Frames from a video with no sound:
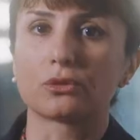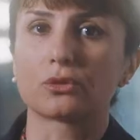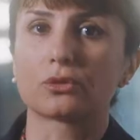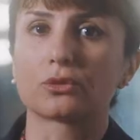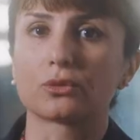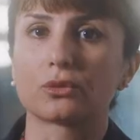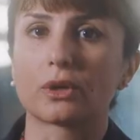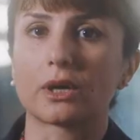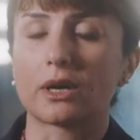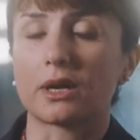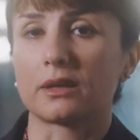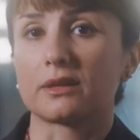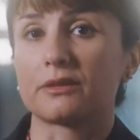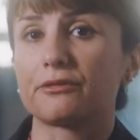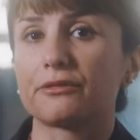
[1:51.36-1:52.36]
into
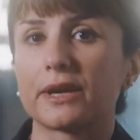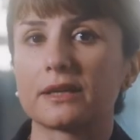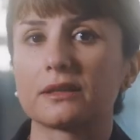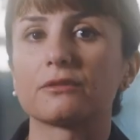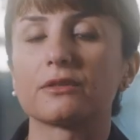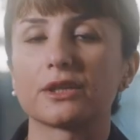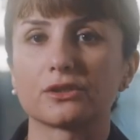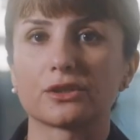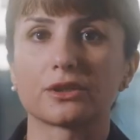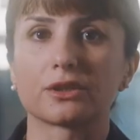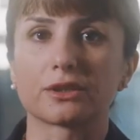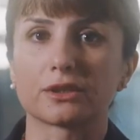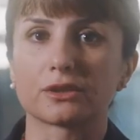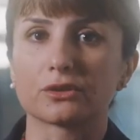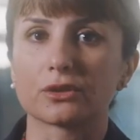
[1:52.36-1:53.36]
an effective
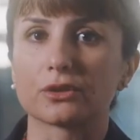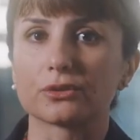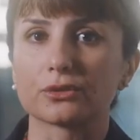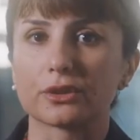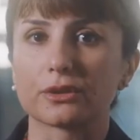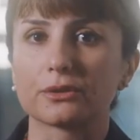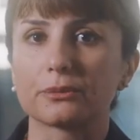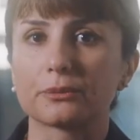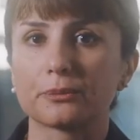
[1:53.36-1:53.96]
engineering solution.